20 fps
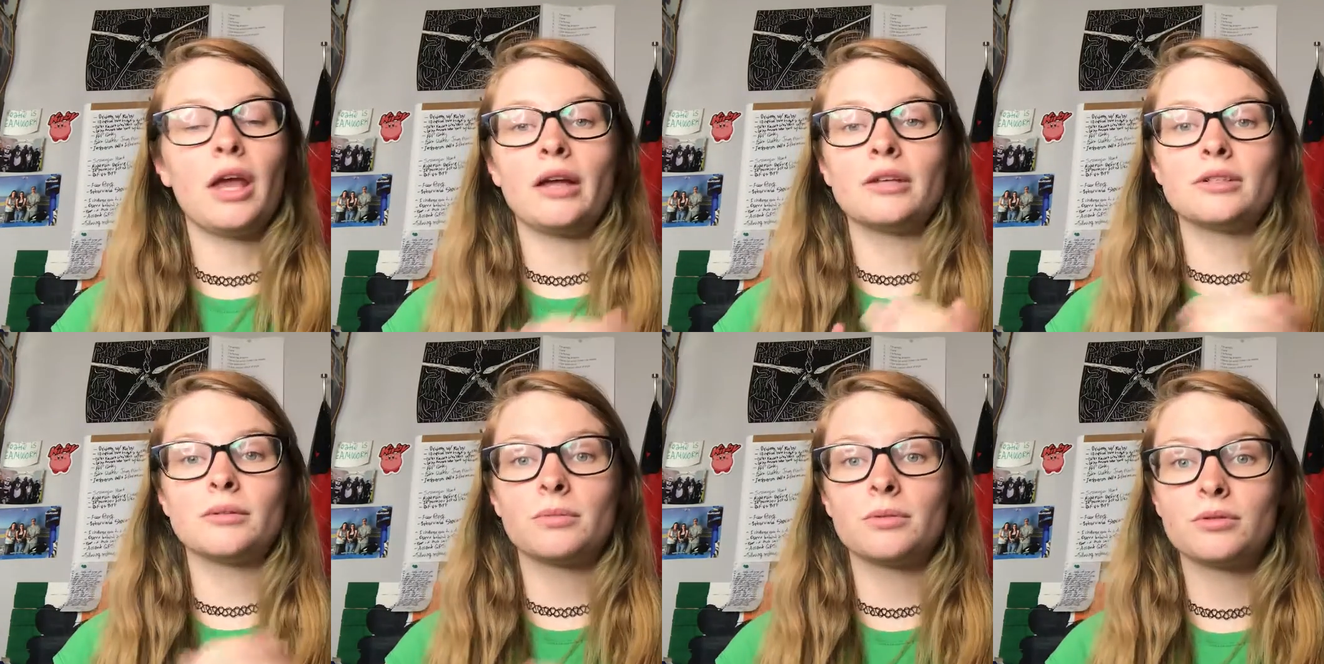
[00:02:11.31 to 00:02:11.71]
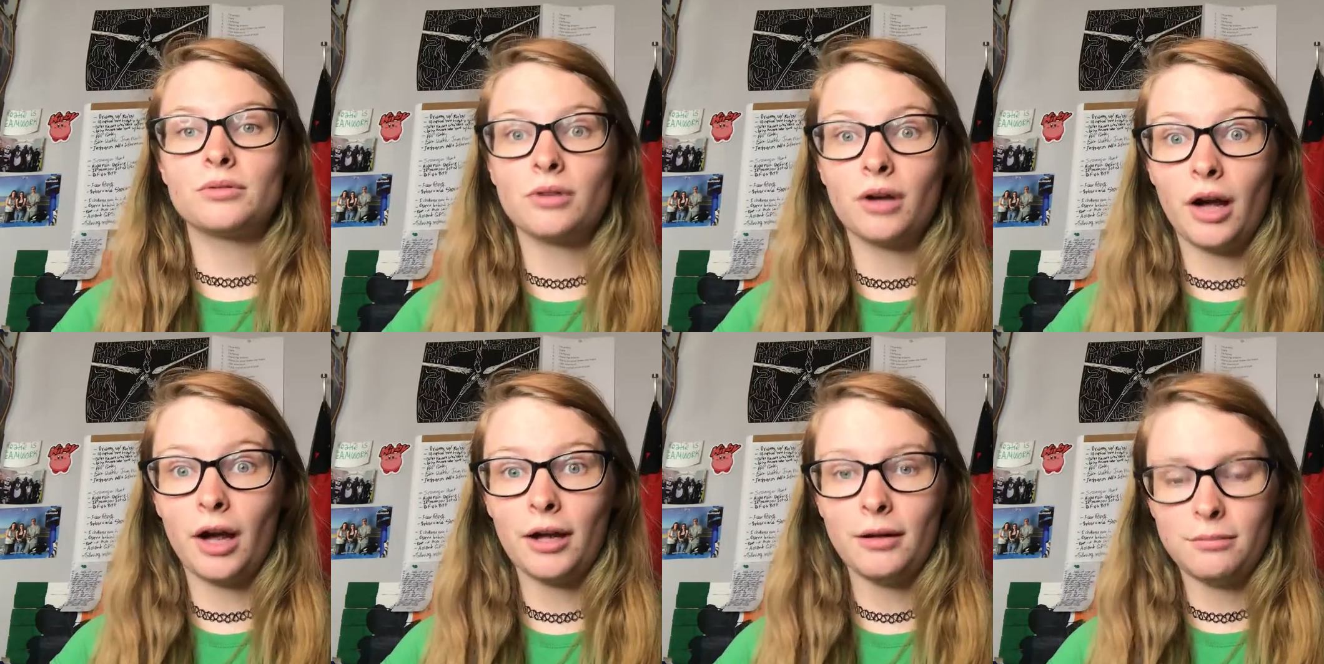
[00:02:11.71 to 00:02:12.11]
Yeah,
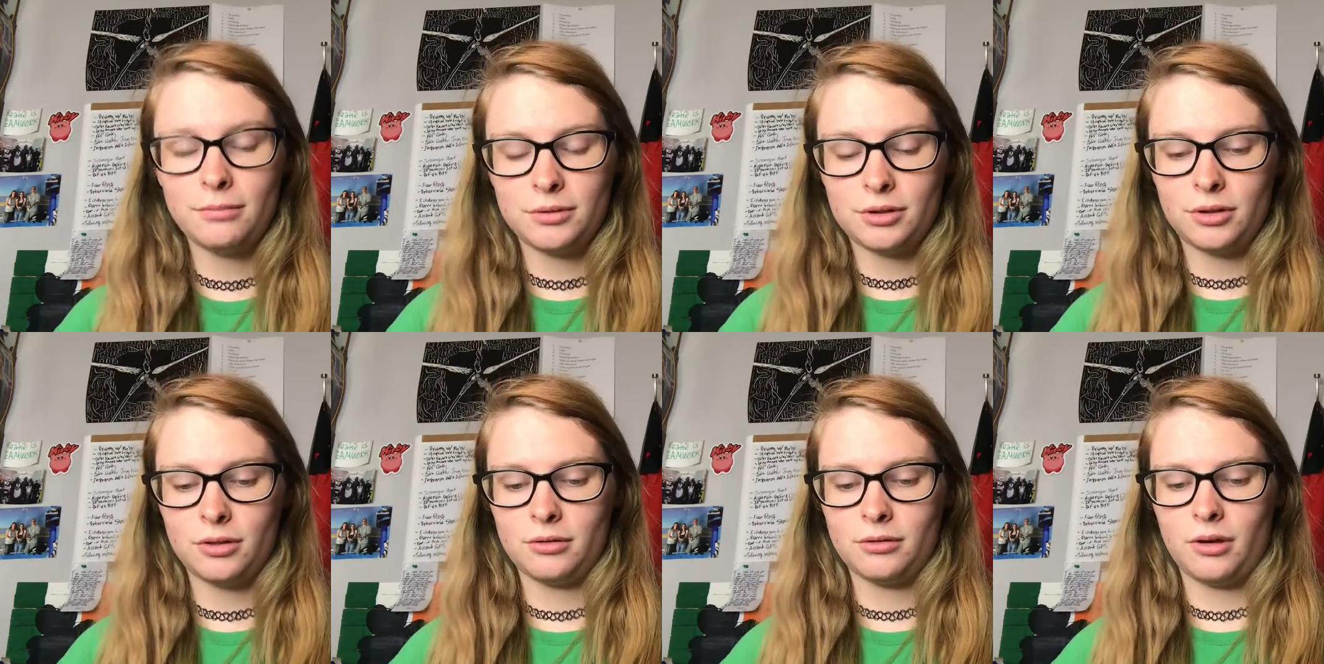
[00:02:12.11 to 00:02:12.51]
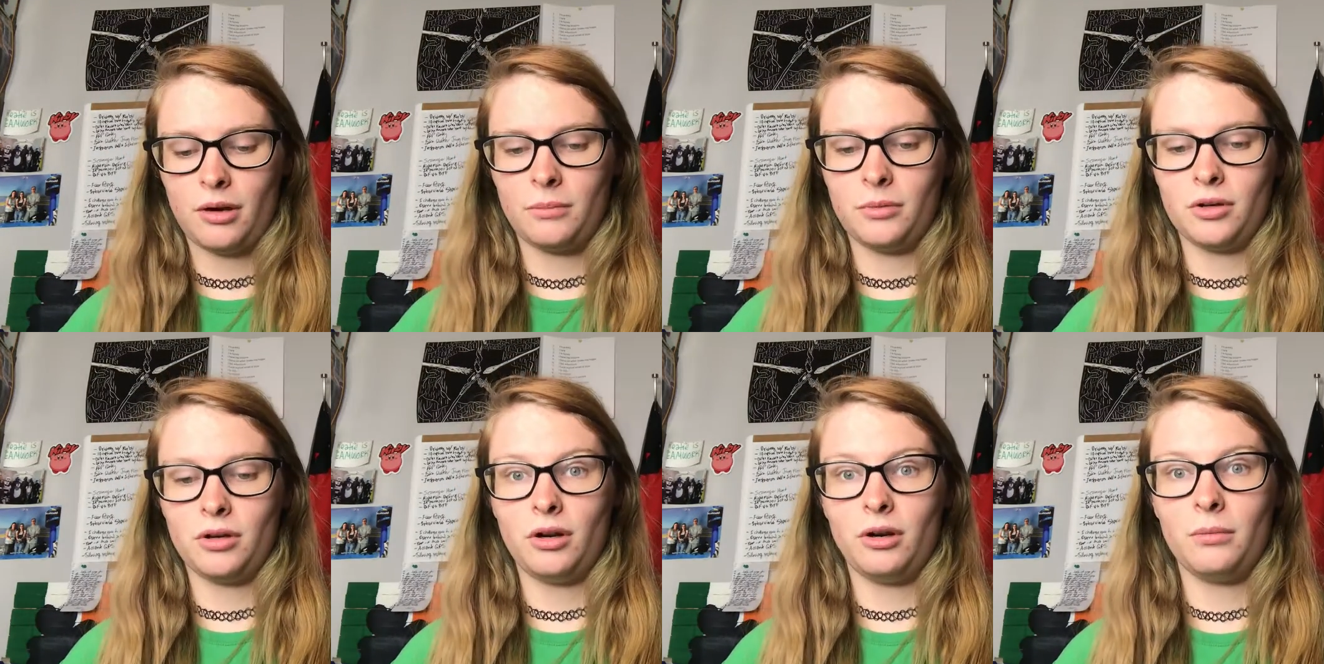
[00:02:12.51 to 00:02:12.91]
subscribe.
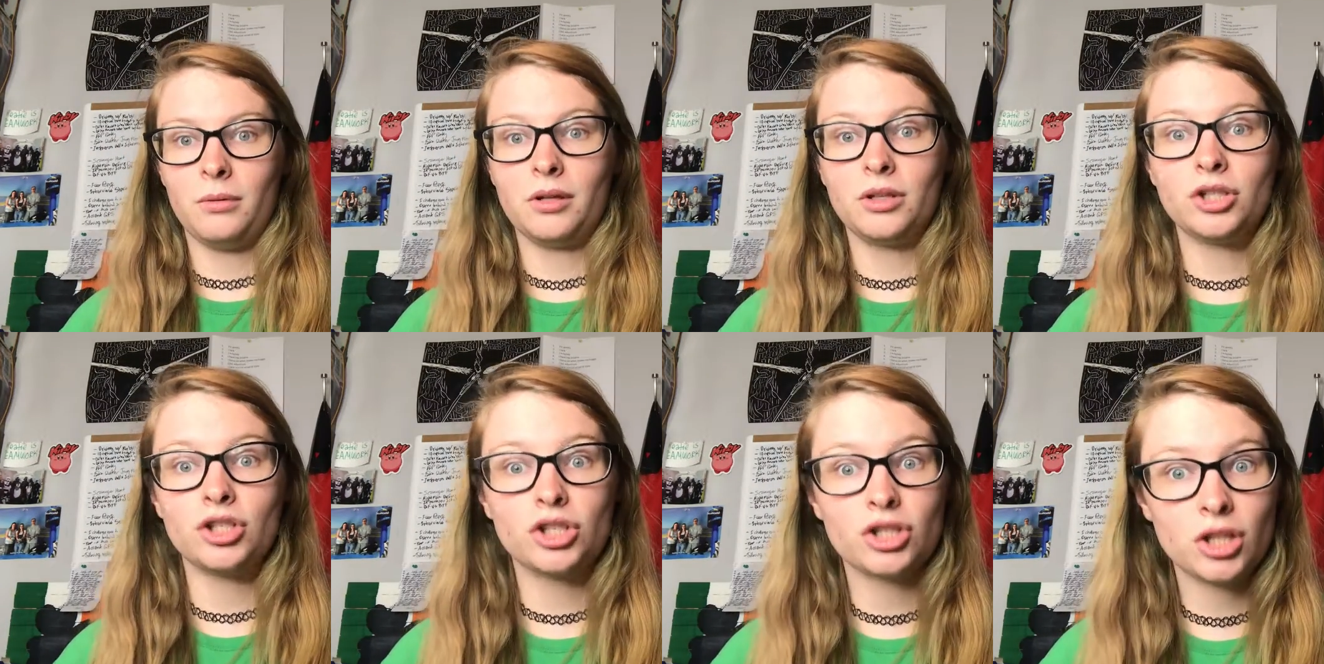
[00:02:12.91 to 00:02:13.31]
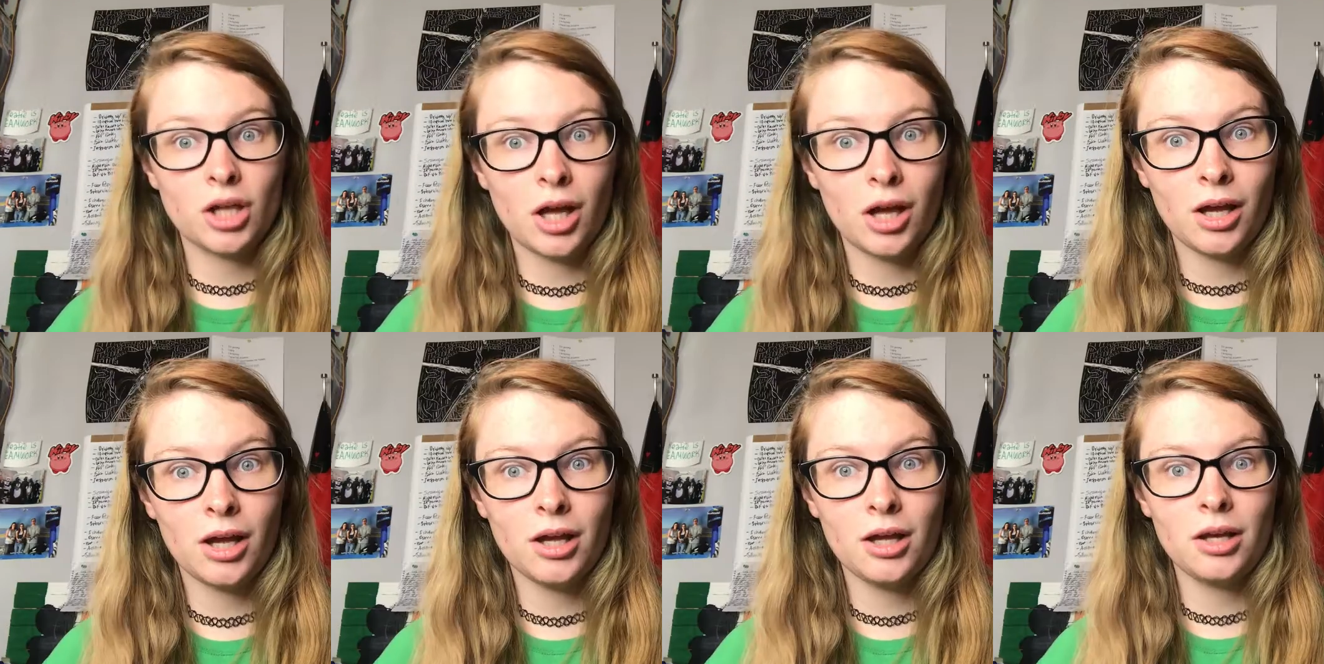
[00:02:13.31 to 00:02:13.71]
Subscribe to Kirby and
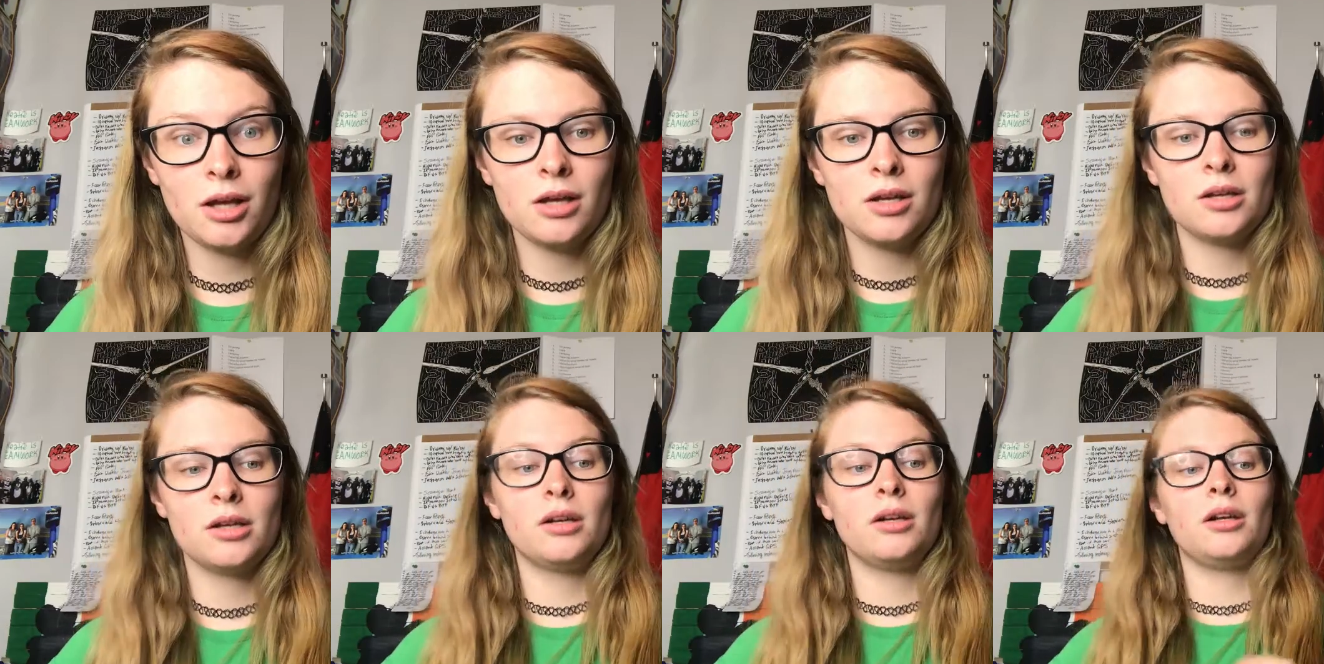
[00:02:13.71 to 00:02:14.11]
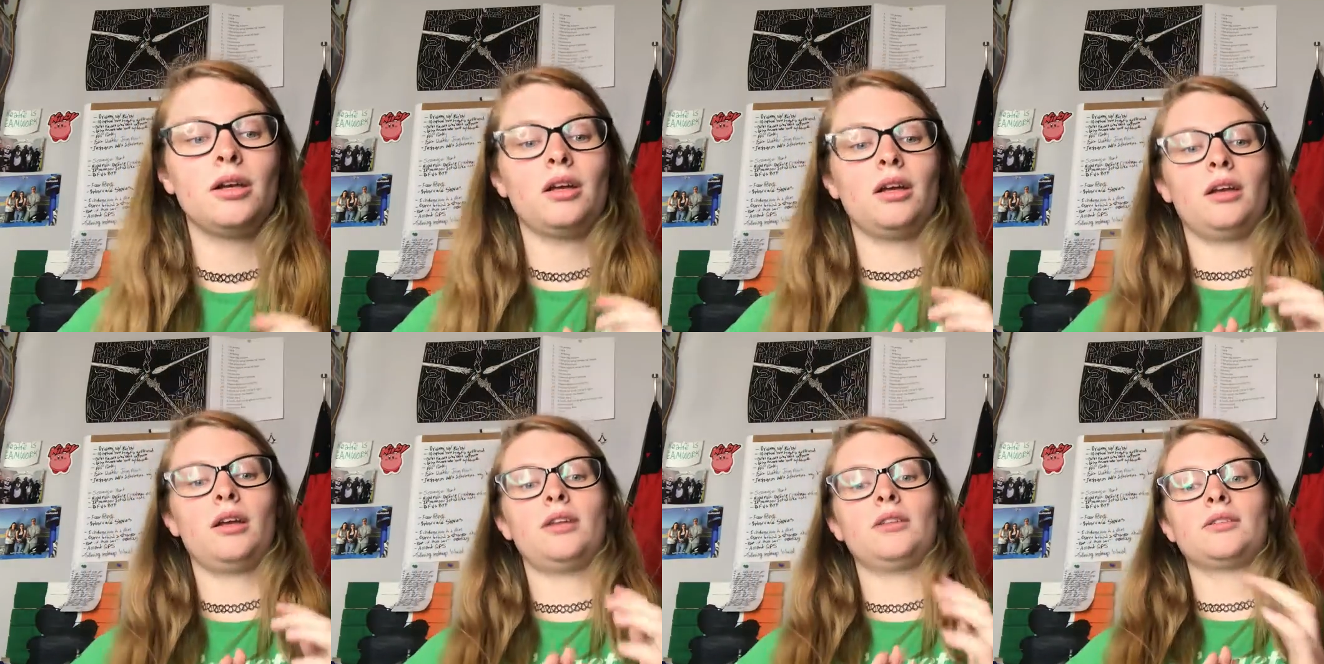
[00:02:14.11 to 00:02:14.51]
Shae.
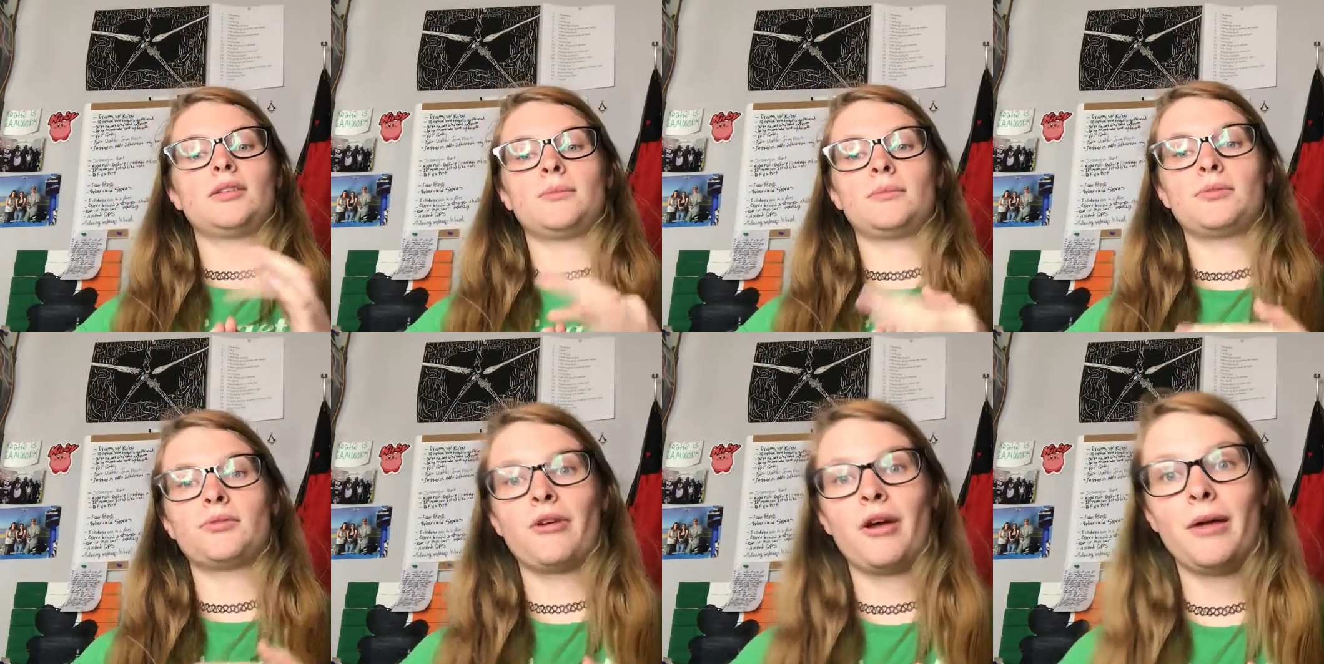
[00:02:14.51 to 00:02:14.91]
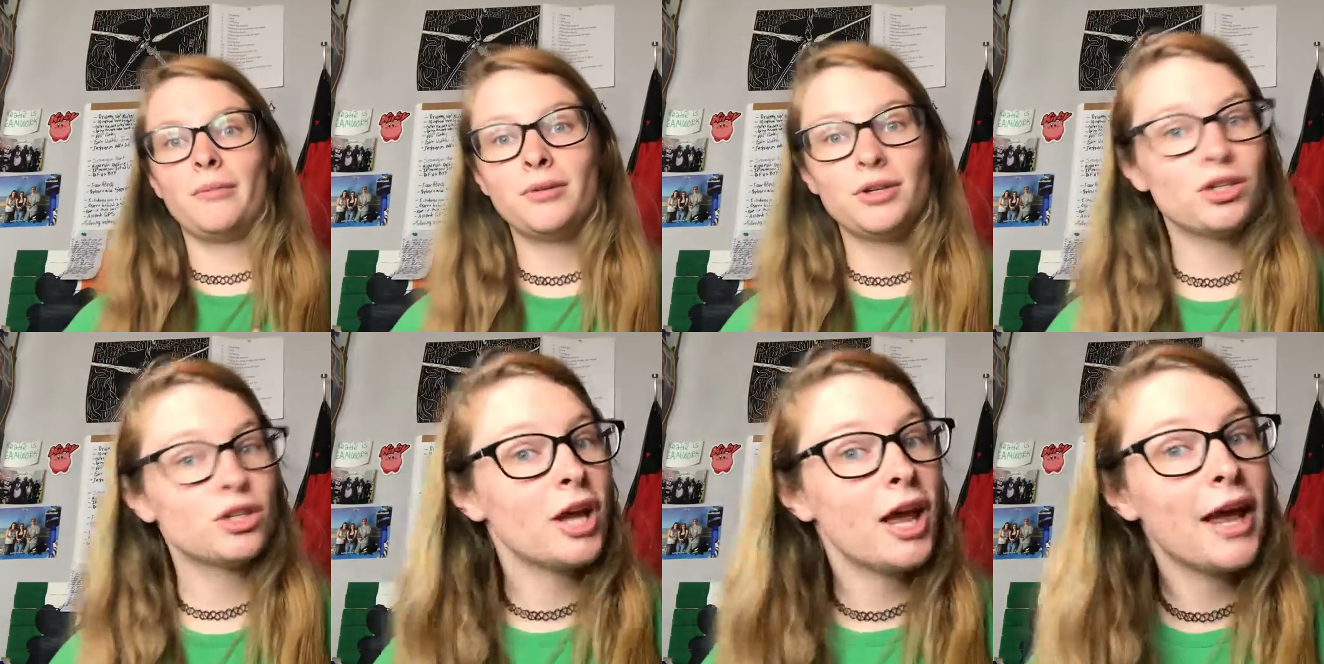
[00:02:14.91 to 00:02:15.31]
And
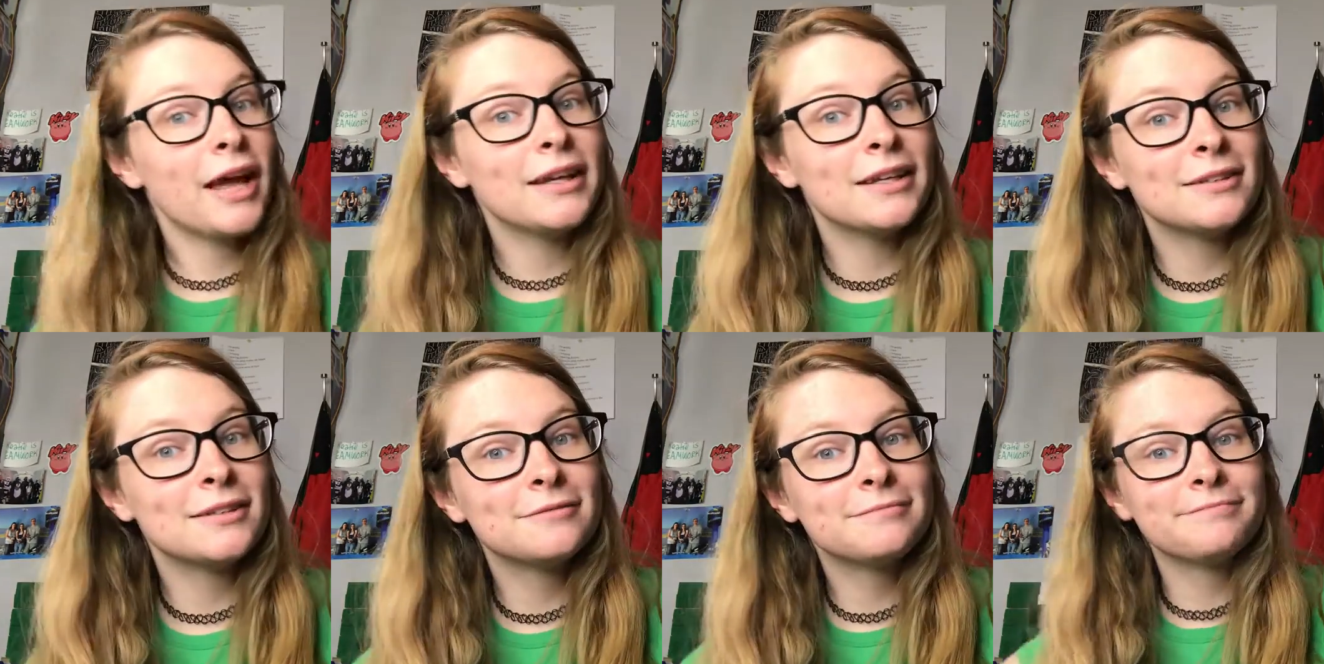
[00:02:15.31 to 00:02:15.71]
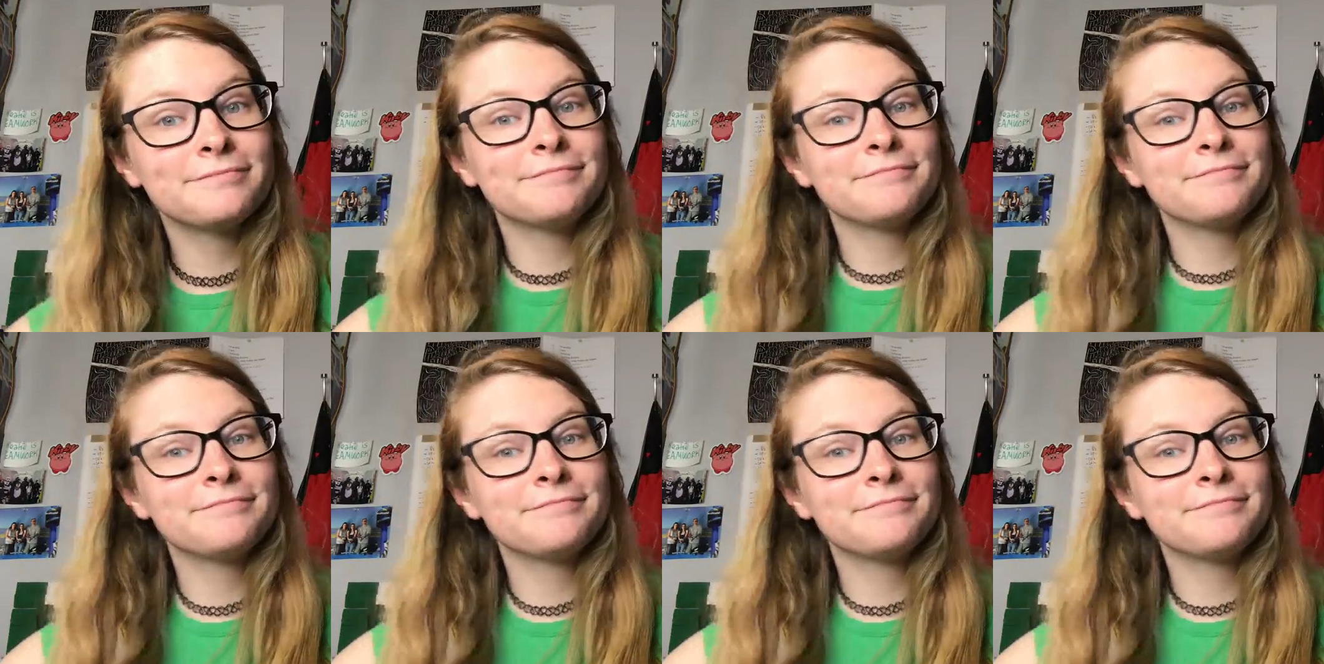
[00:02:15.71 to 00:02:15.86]
subscribe to Shae.